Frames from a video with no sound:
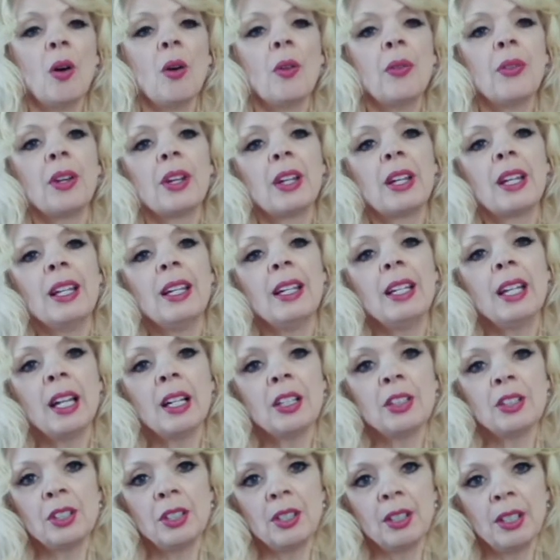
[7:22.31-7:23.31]
The
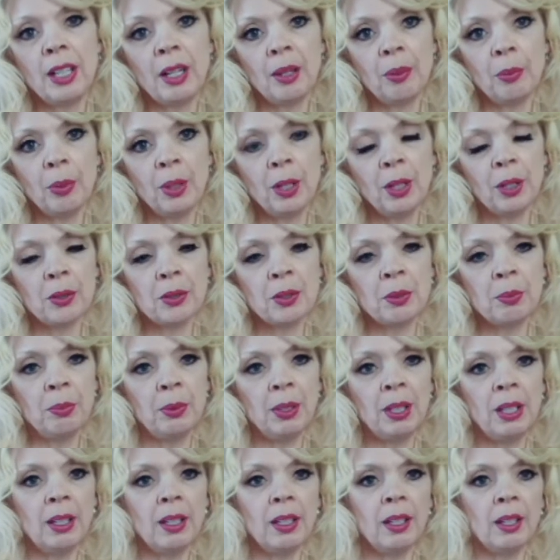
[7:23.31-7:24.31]
connection that we are
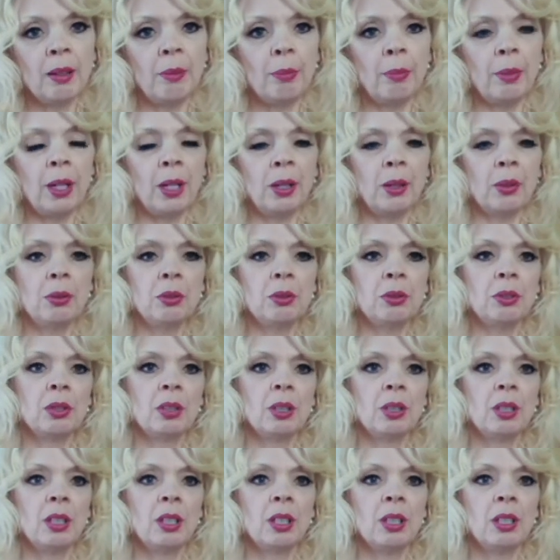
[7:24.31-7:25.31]
speaking about
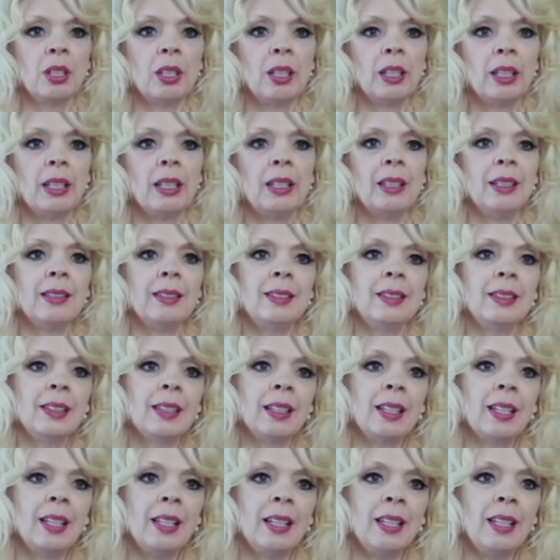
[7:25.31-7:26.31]
is the
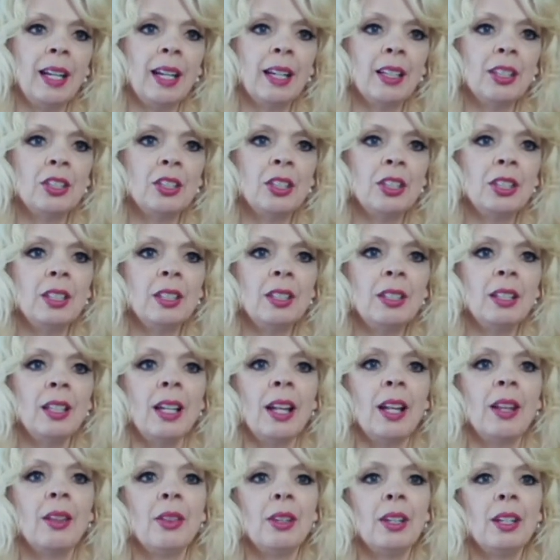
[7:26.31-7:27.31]
connection,
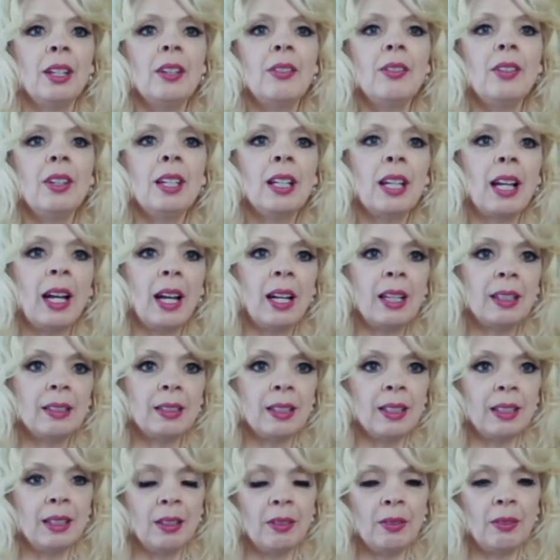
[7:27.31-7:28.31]
think of it as
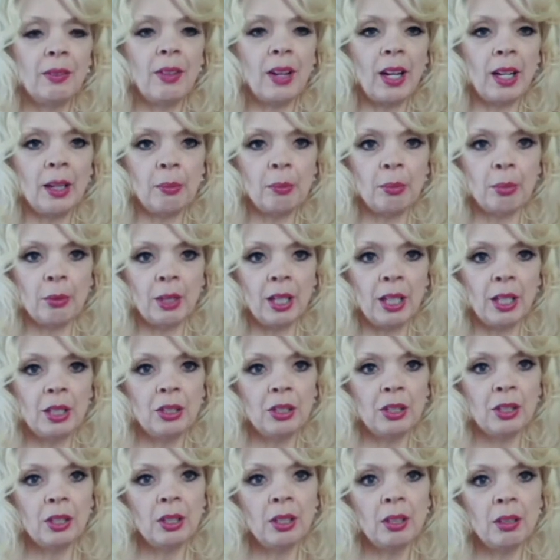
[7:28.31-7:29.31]
in
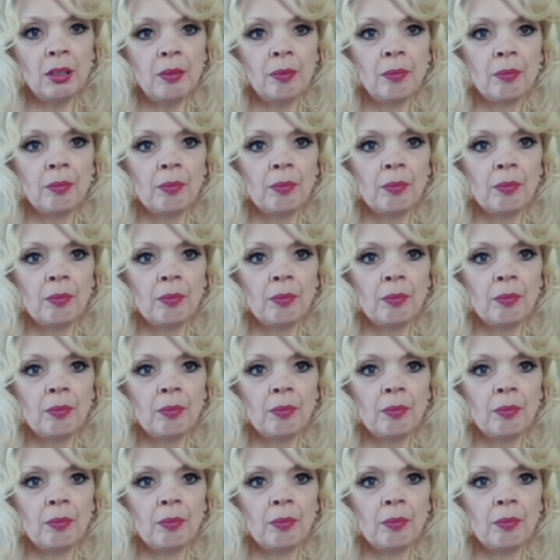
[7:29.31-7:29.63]
vibration.